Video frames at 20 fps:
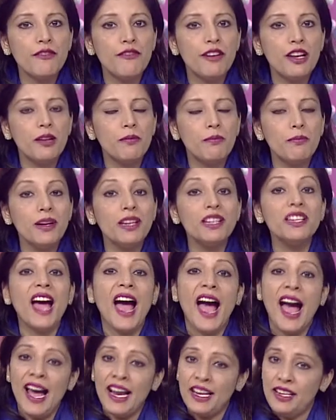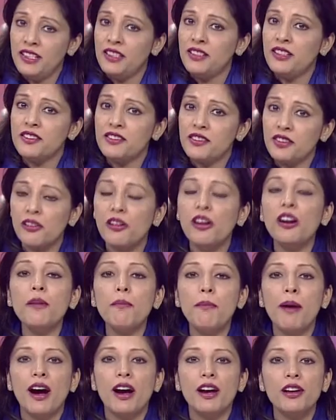development and in this
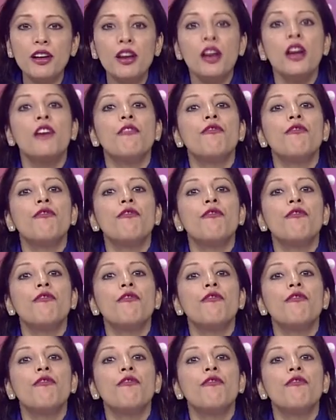third part,